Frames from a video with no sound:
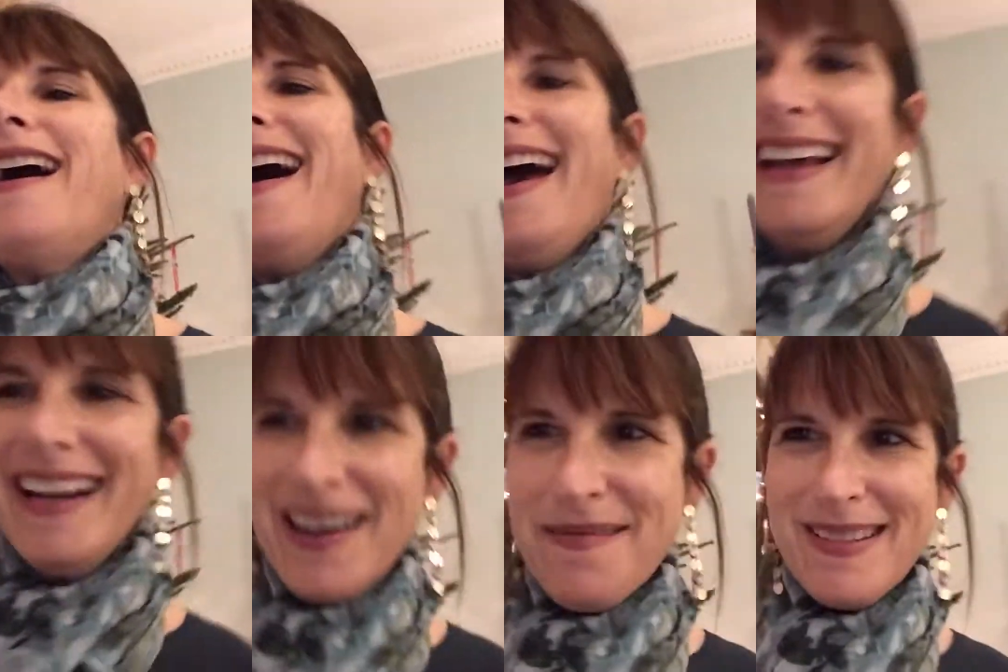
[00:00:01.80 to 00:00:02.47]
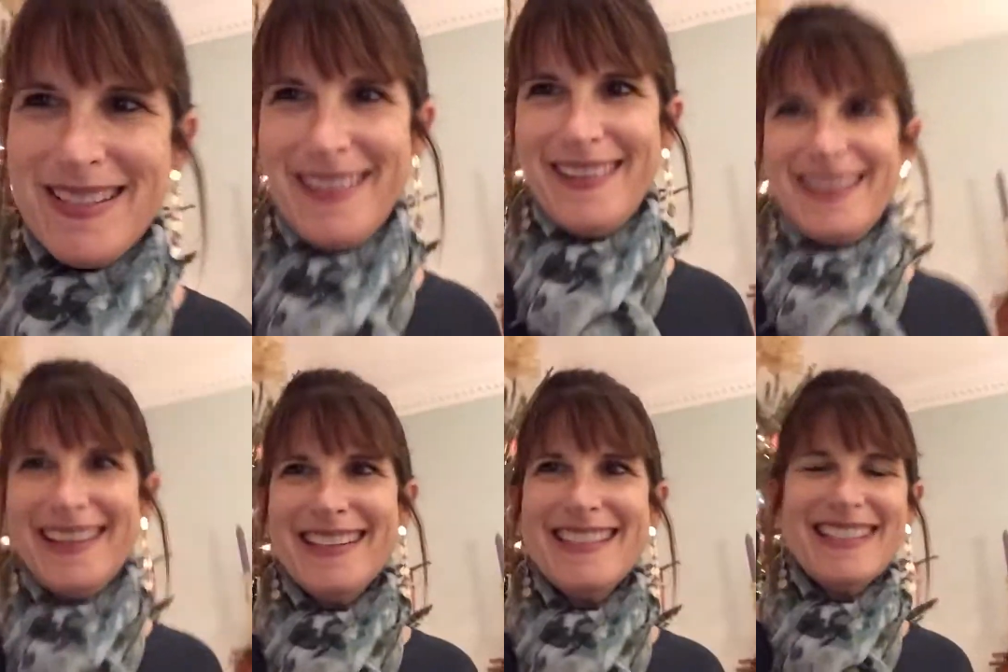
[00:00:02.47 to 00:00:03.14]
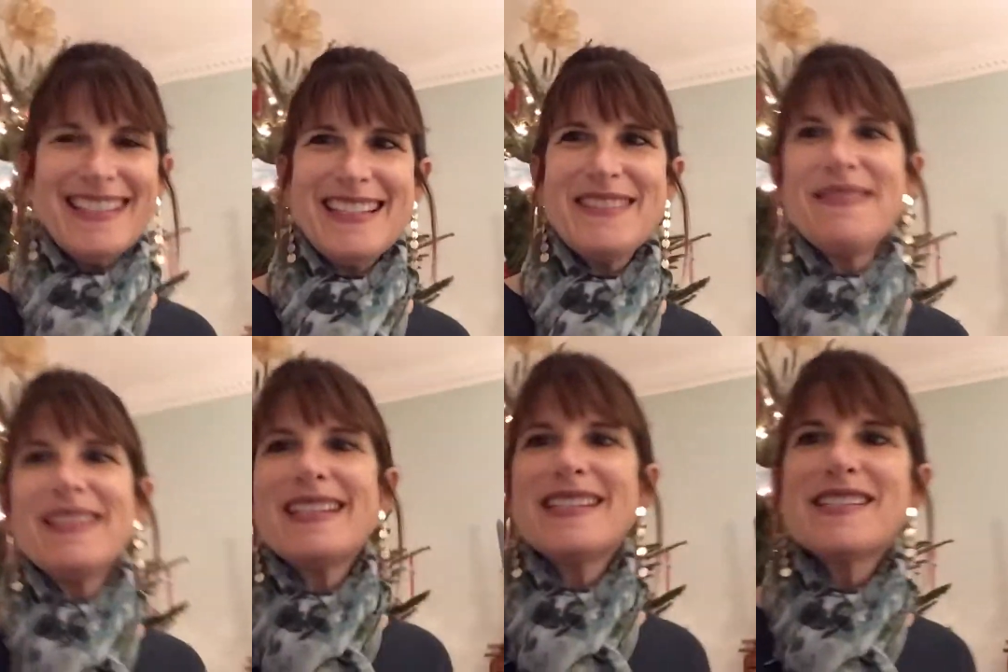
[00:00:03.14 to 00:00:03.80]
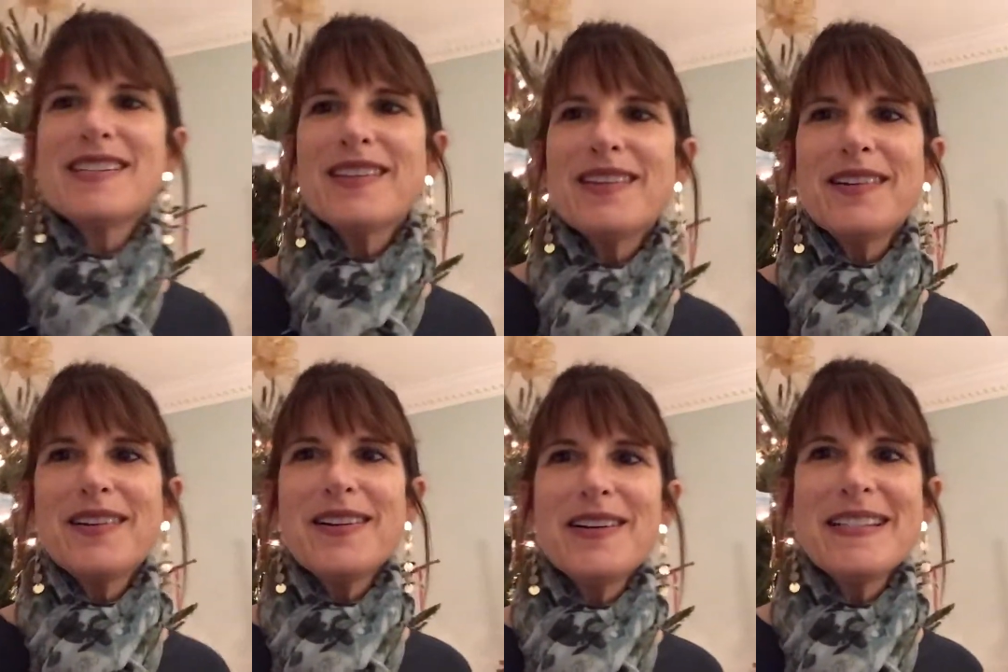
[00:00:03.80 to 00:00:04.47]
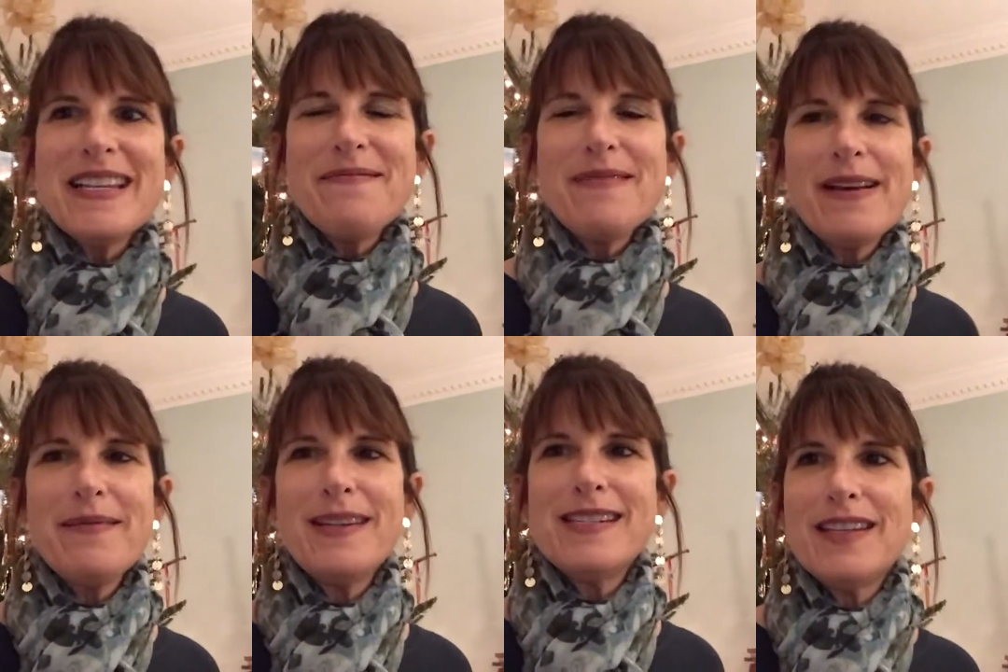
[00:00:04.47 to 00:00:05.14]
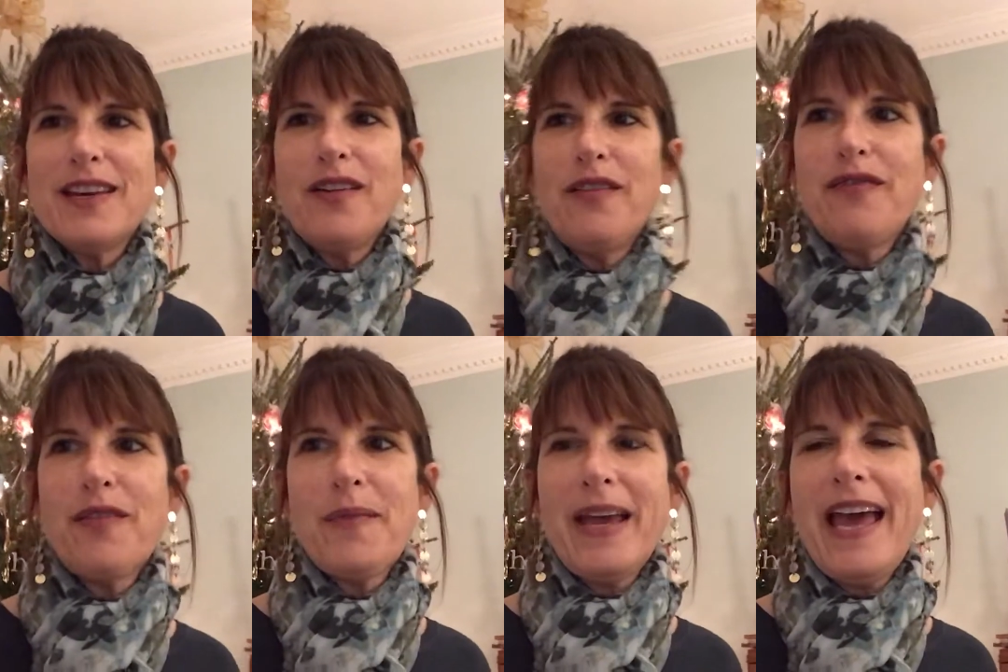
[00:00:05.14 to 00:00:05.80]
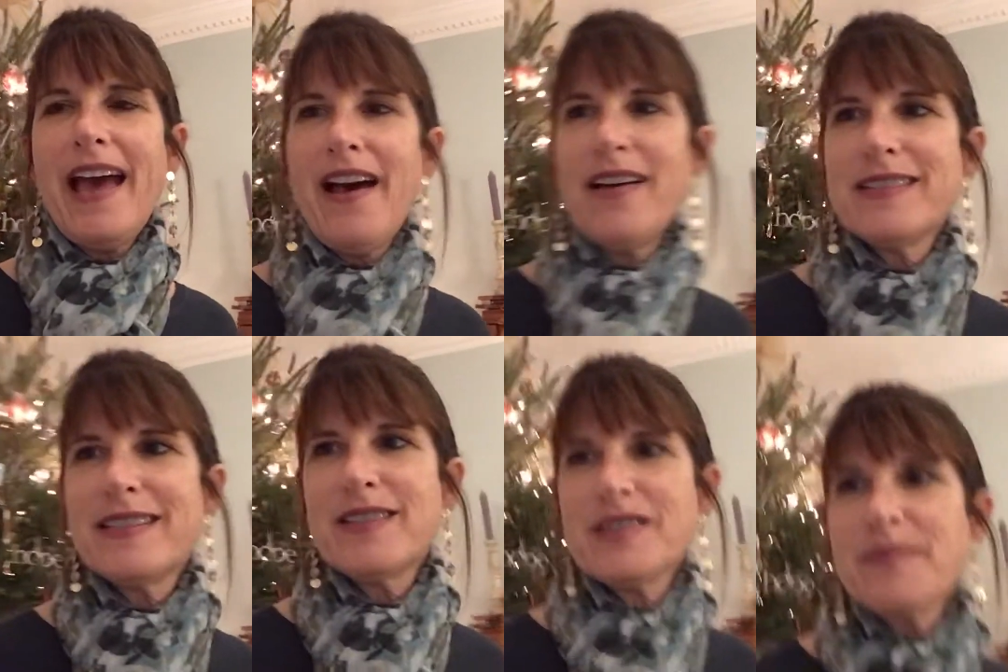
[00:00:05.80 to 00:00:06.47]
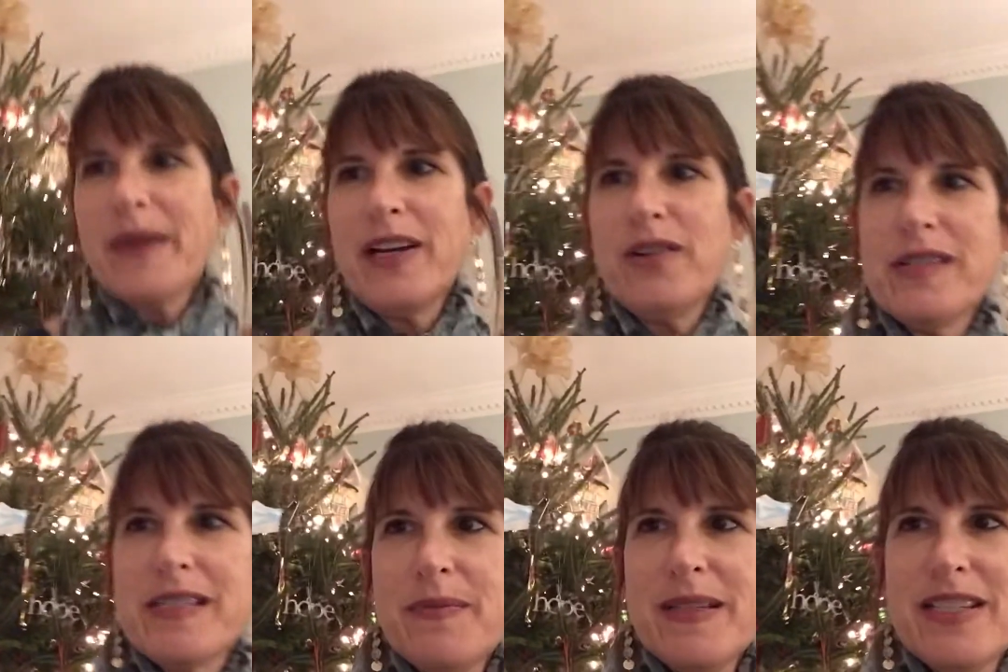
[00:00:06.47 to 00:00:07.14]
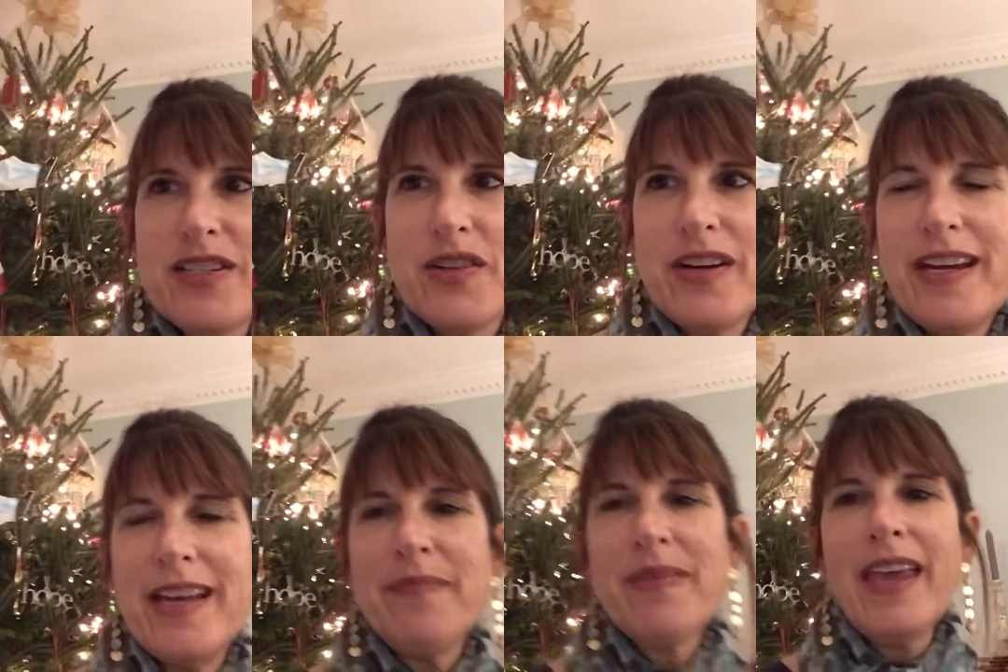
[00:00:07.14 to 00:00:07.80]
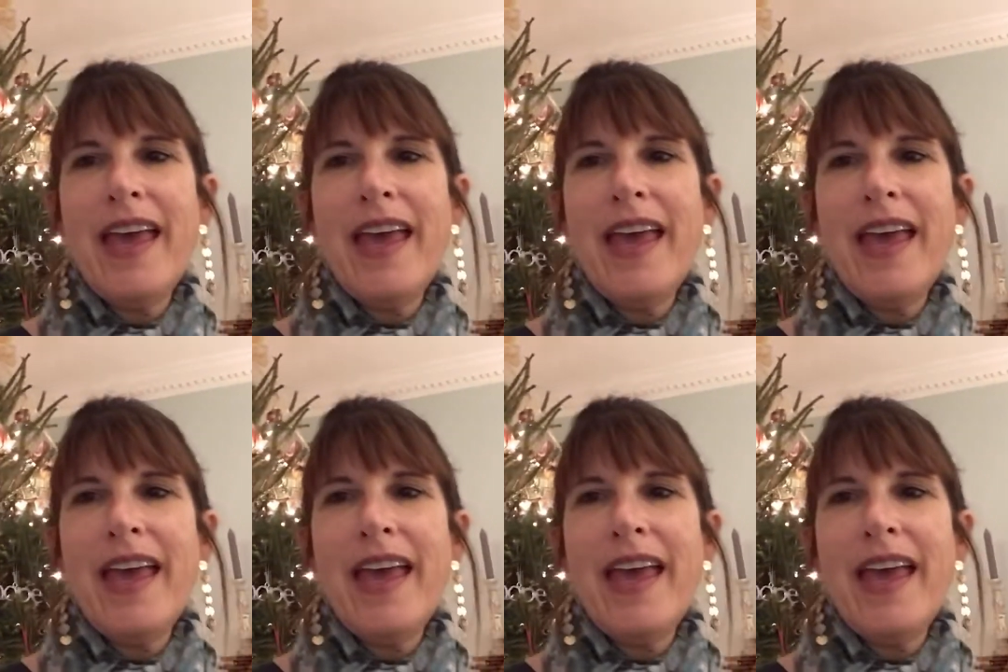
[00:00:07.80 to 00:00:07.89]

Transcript: Hi, Comp students. This is Mrs. Childers. I'm coming to you from my house. There's my Christmas tree.